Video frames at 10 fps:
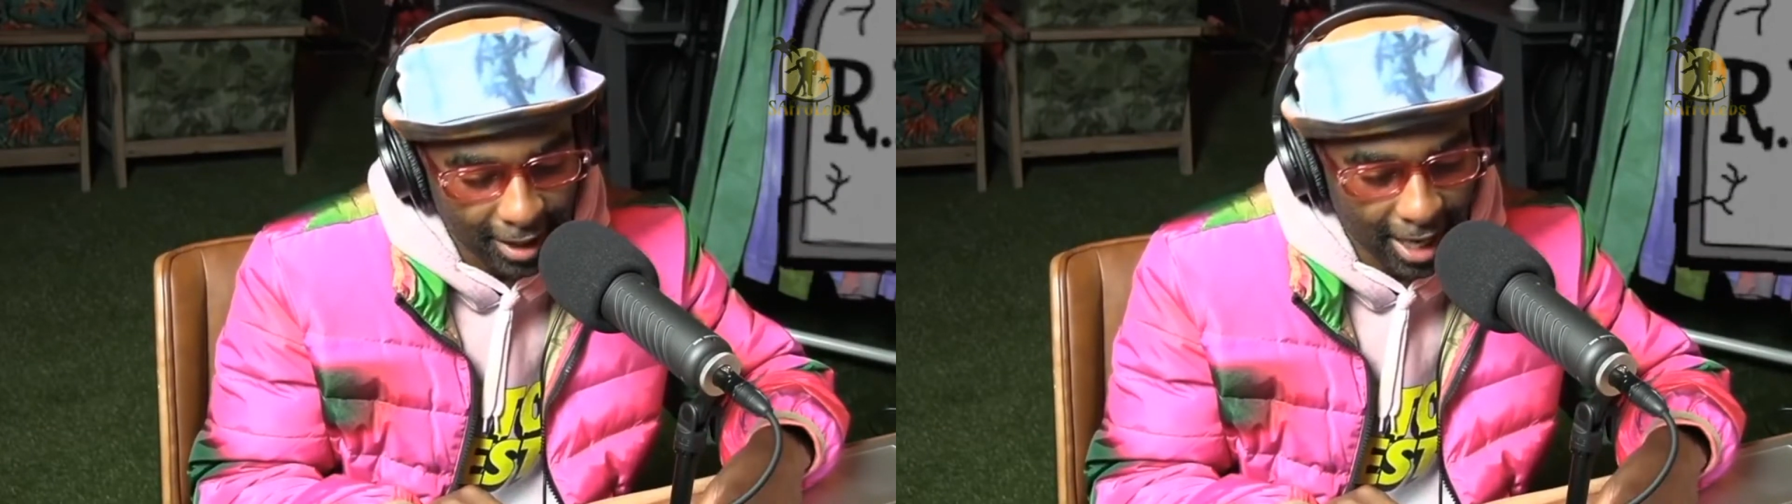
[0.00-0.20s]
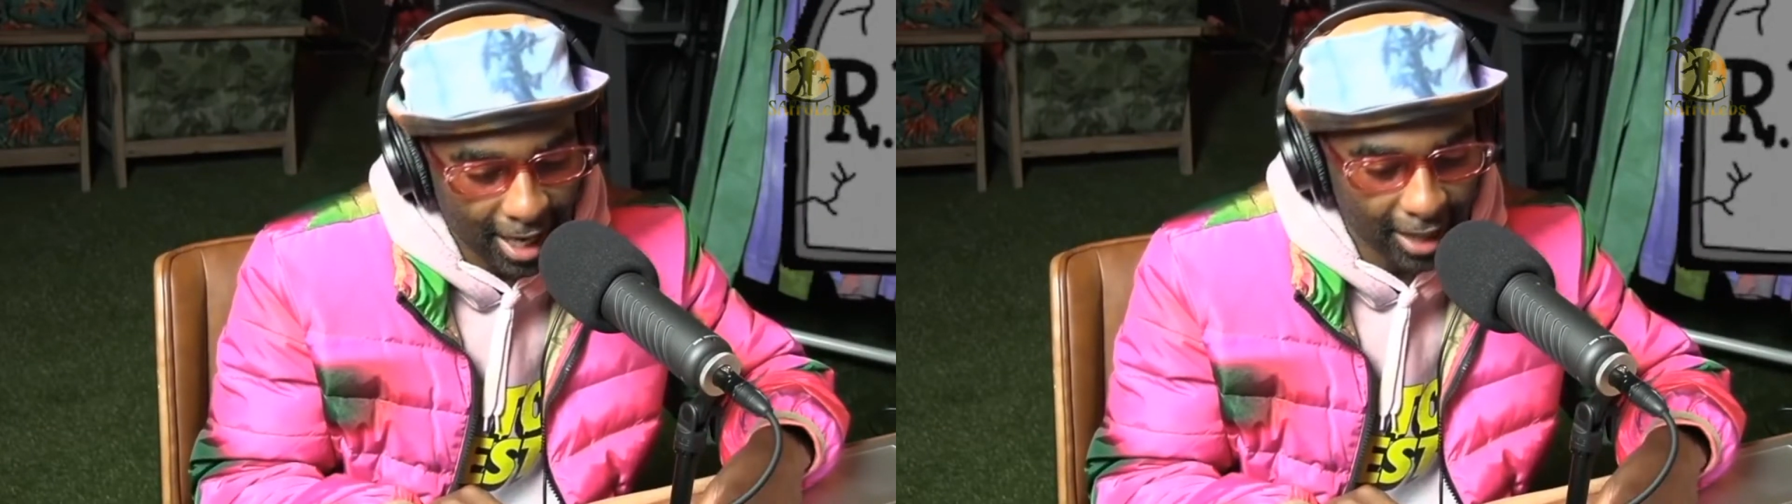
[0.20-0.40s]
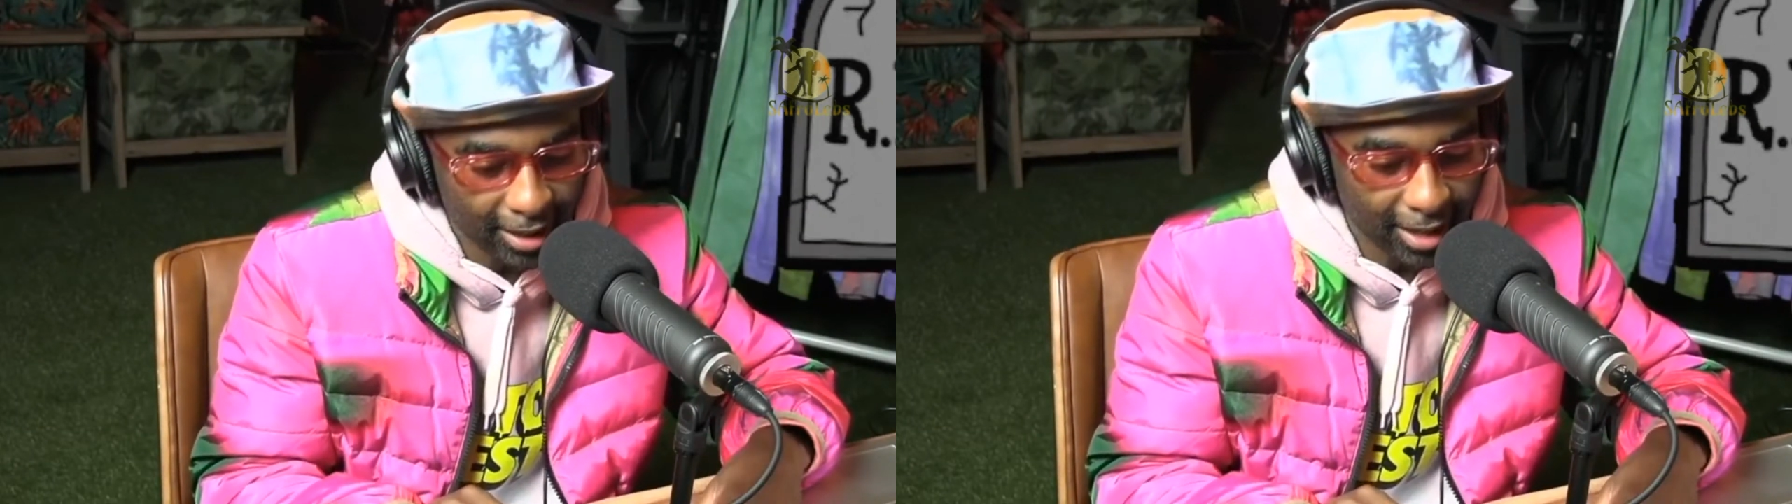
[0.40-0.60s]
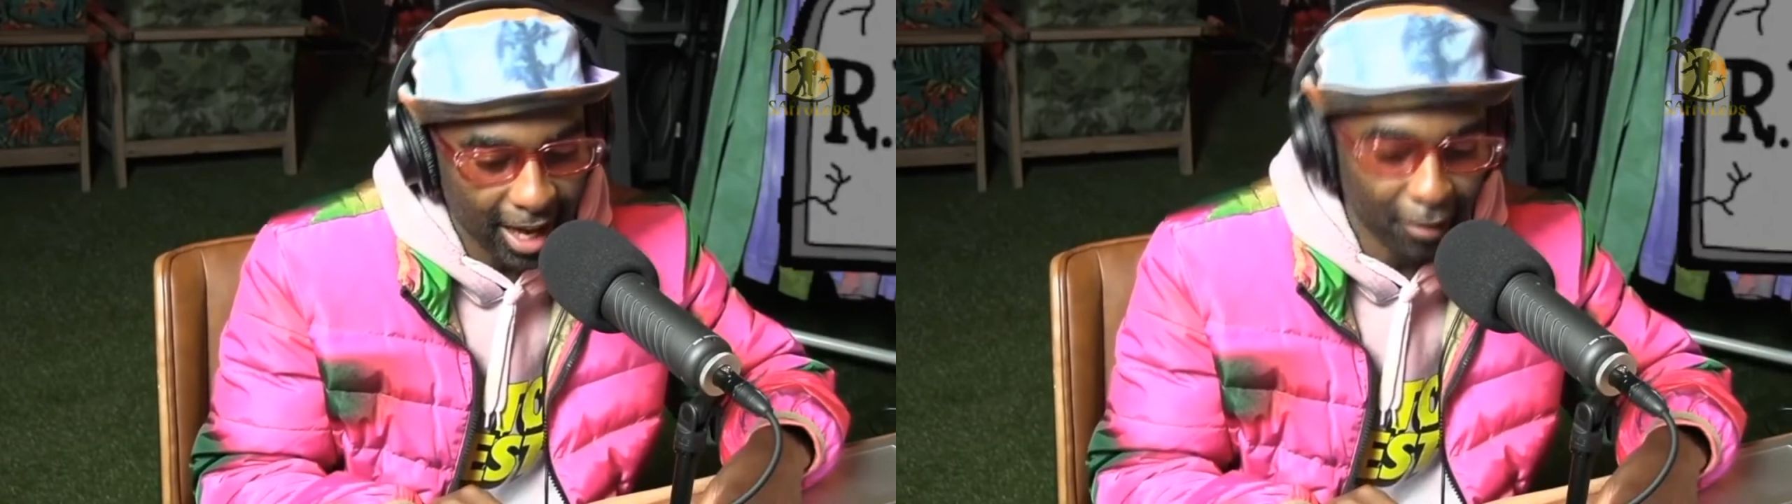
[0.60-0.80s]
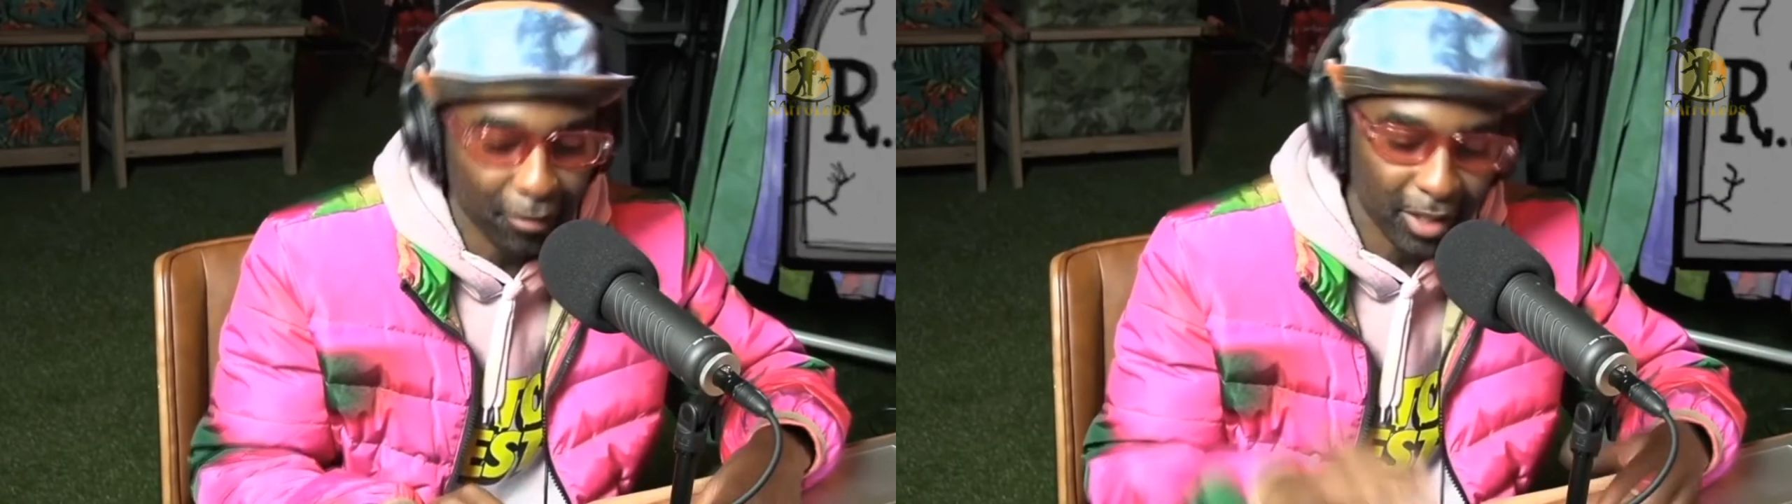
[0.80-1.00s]
And
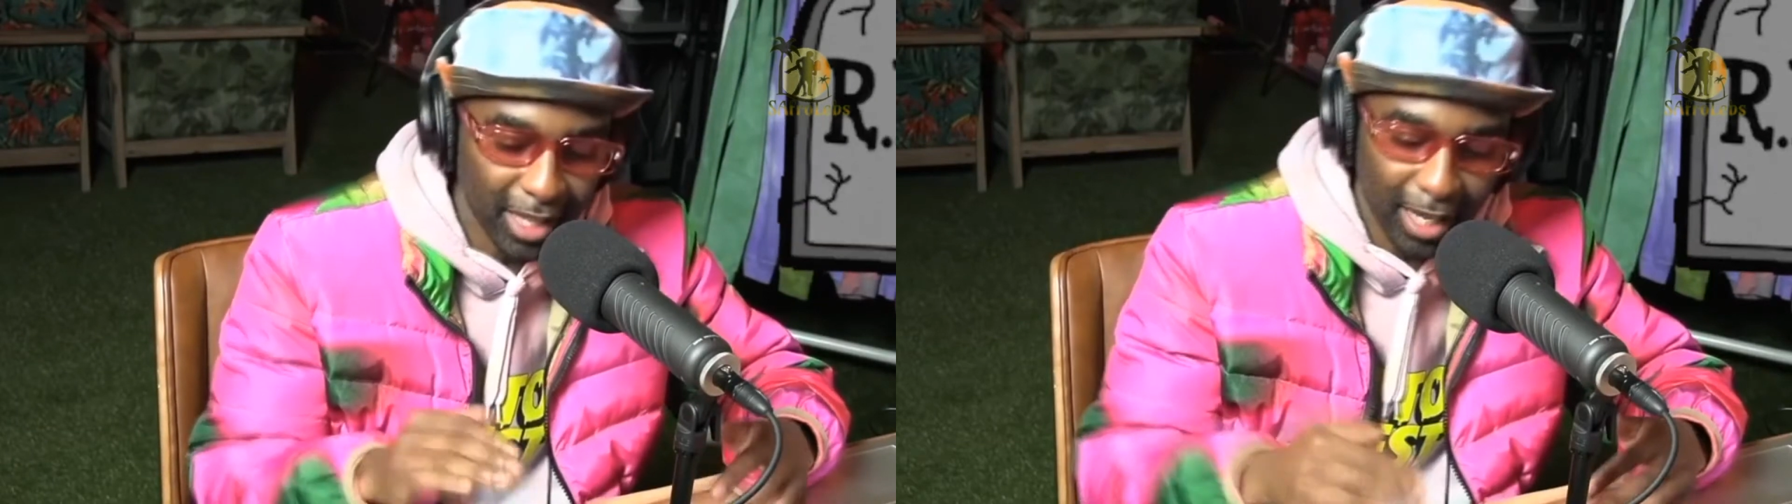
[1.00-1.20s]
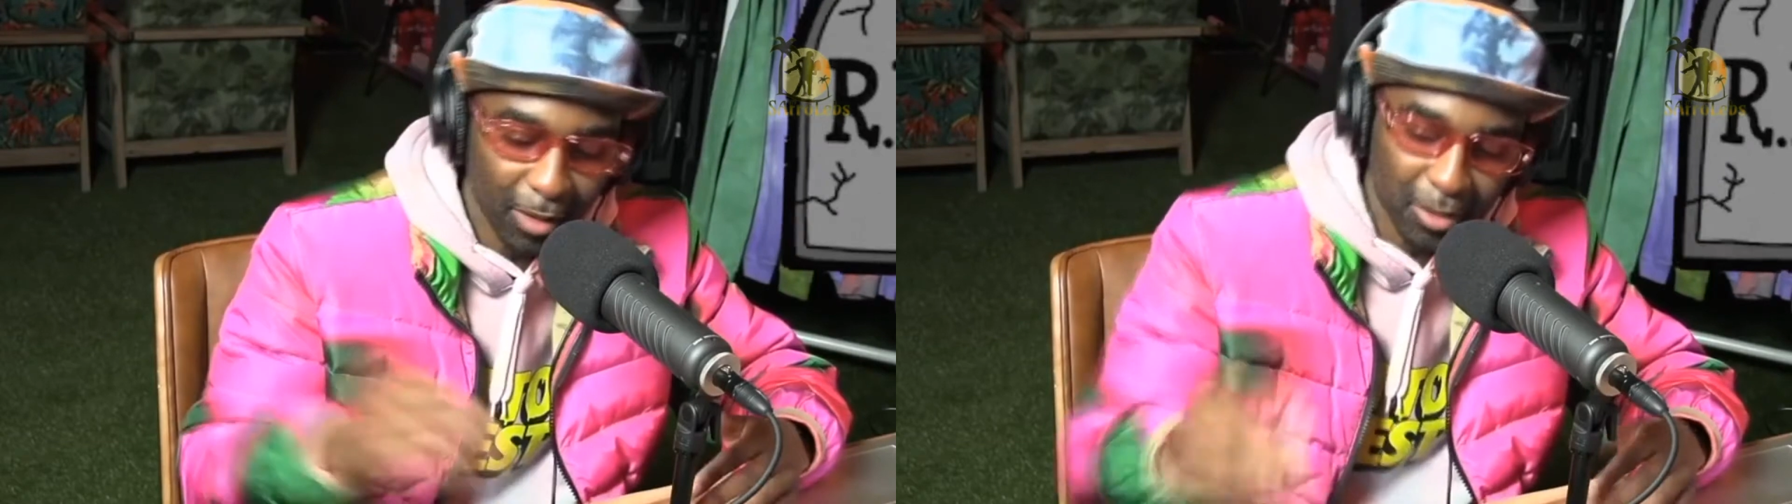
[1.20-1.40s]
I felt like I